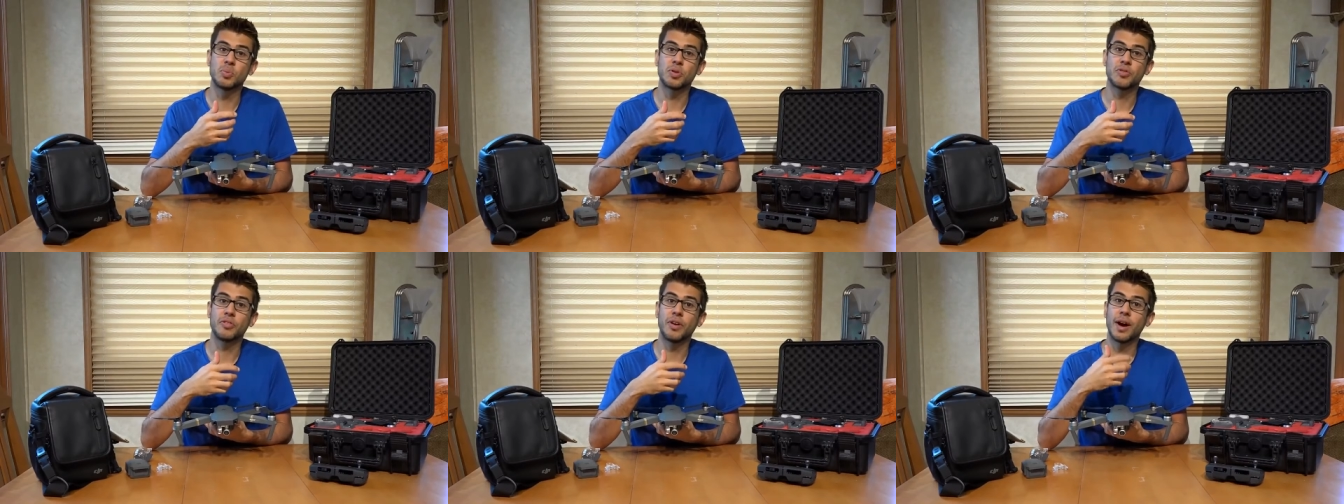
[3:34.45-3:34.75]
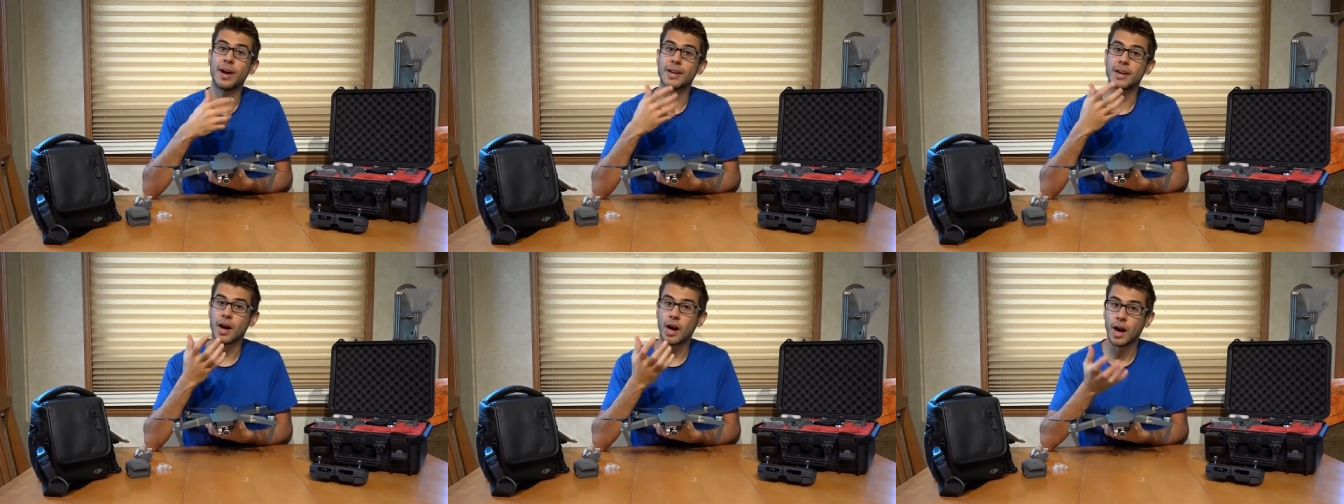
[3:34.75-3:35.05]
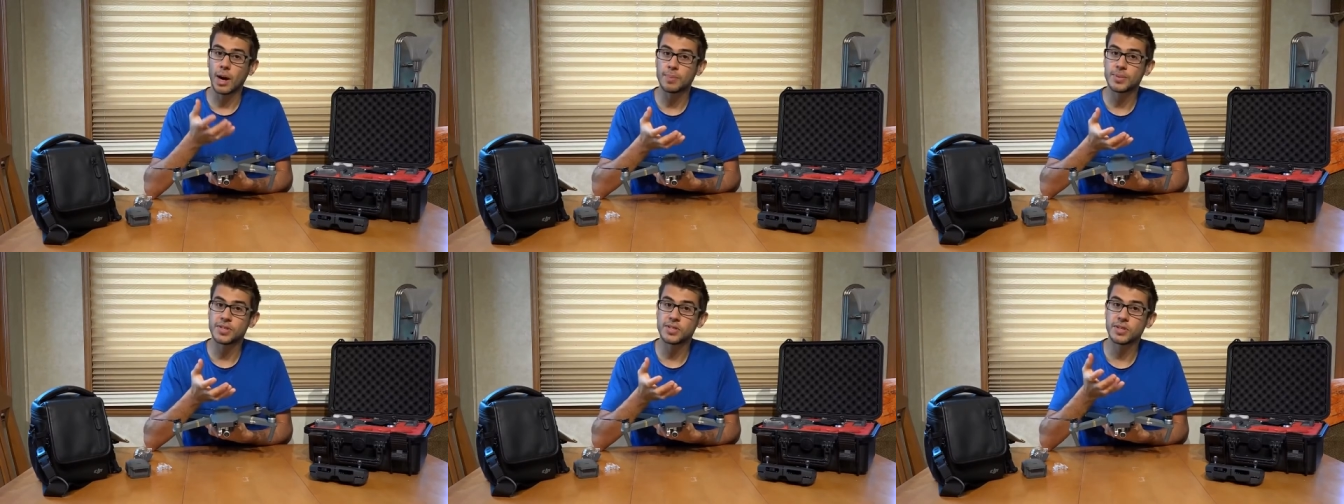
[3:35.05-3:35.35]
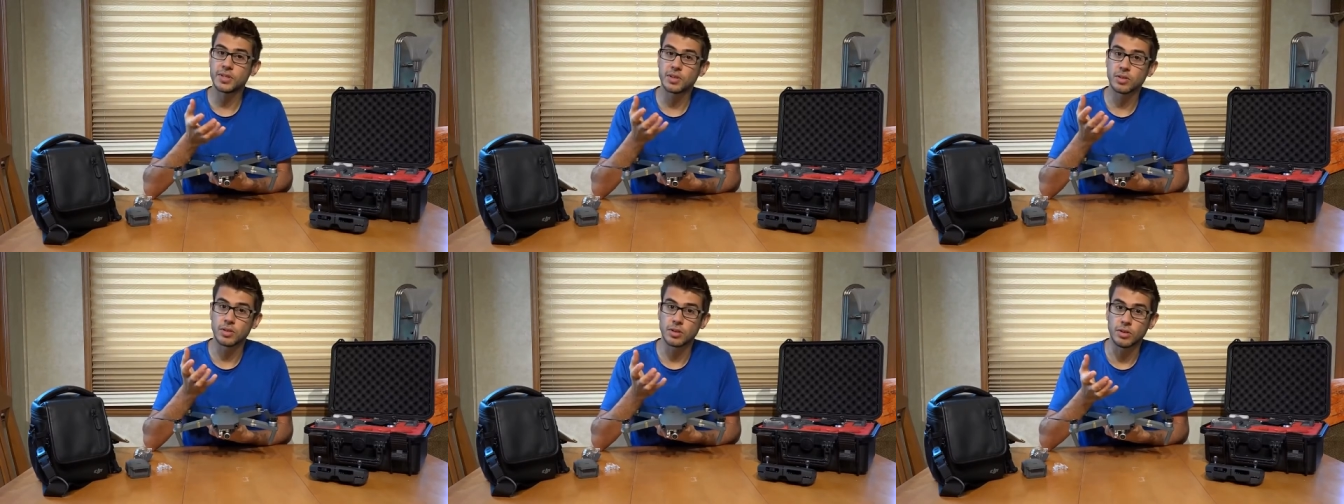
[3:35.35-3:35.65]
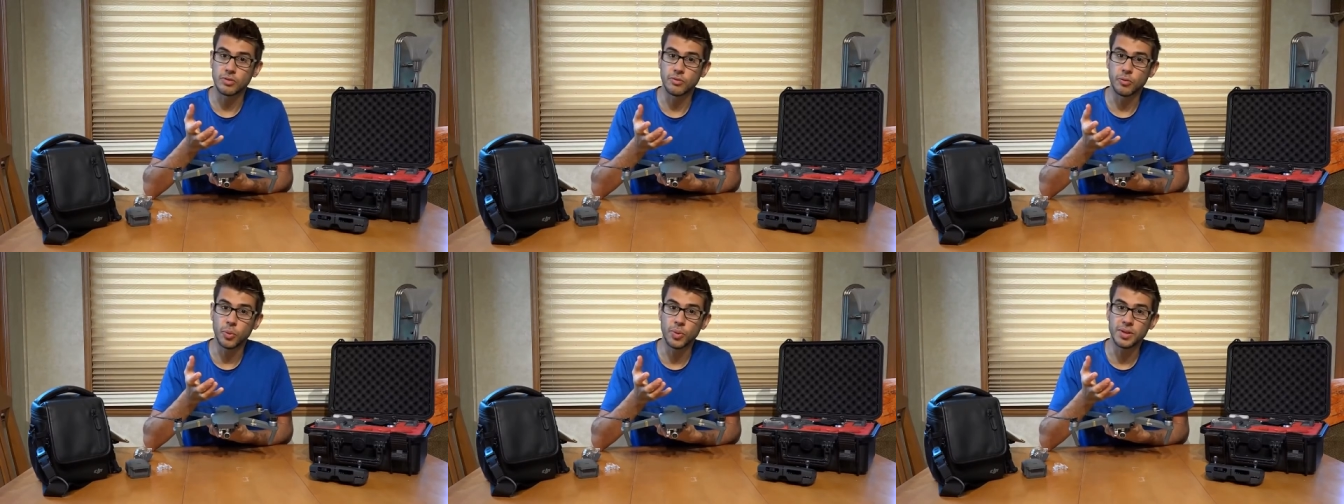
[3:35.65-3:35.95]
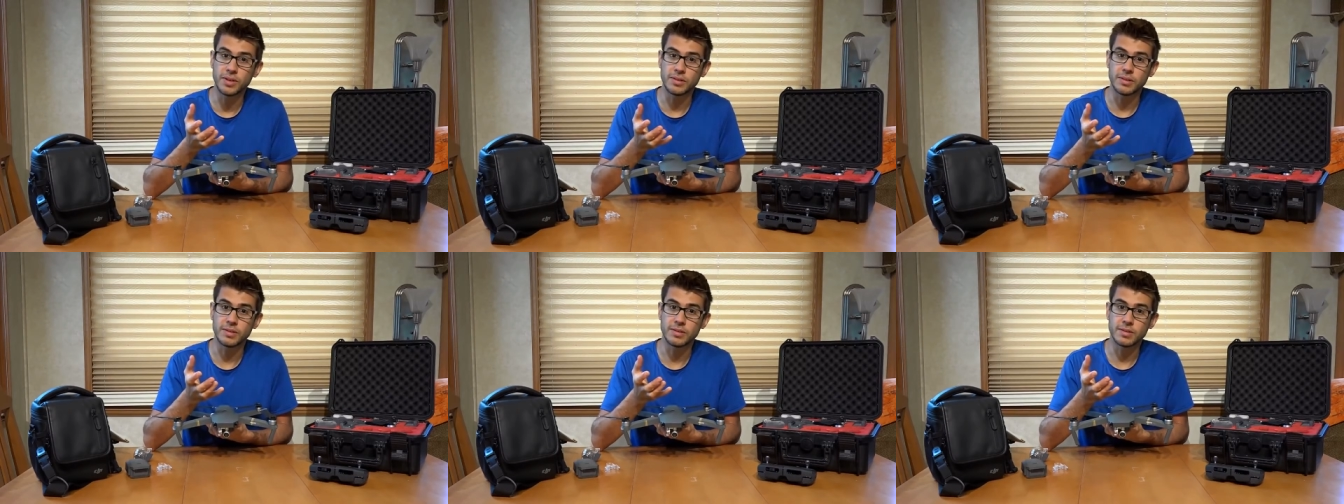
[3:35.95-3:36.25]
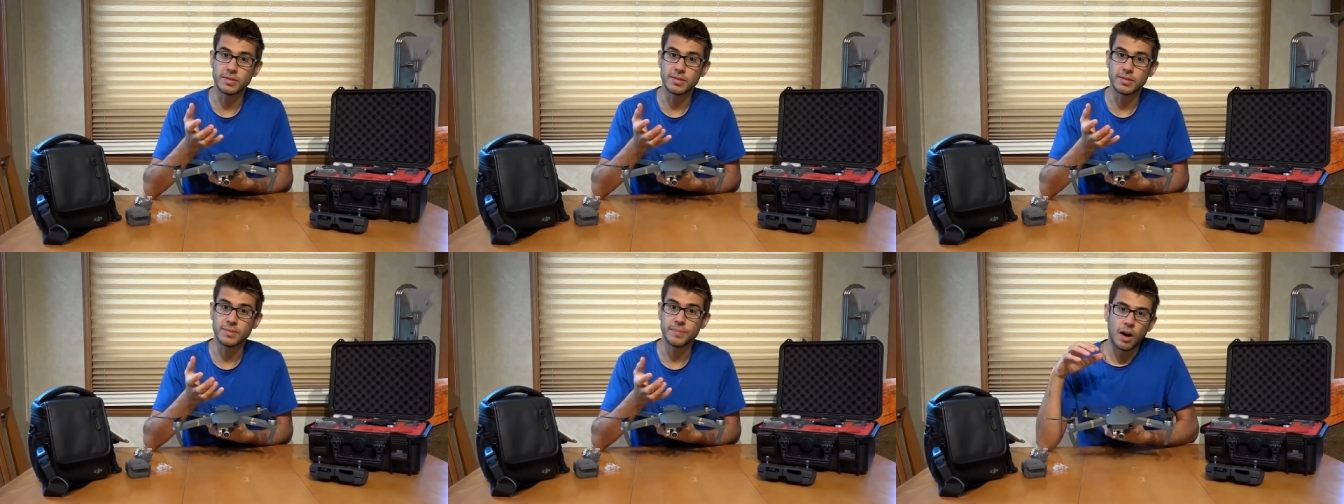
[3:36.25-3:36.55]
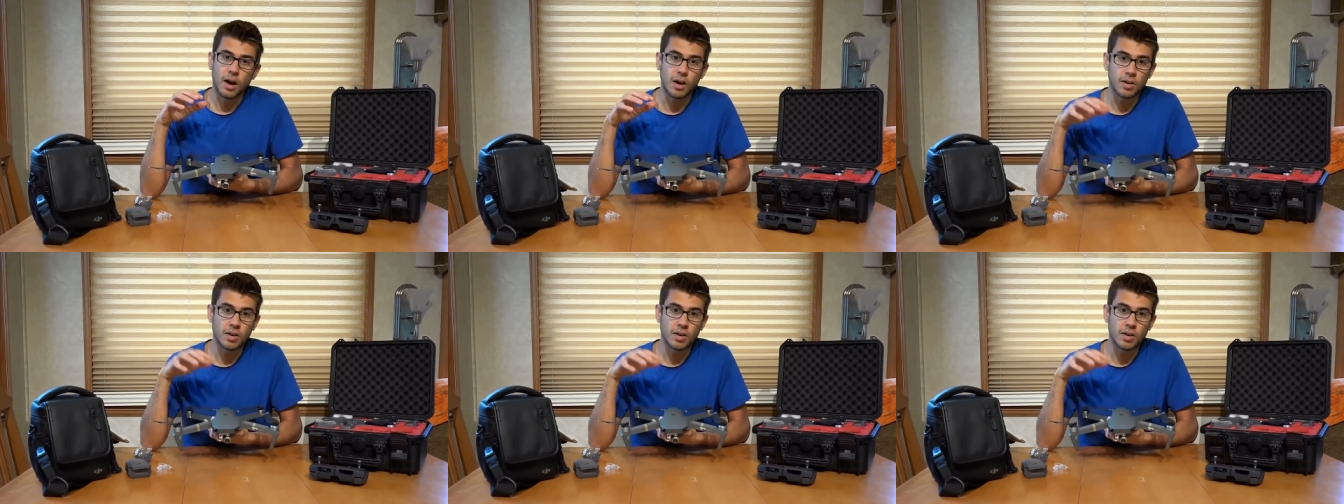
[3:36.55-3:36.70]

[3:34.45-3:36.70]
provide obstacle avoidance.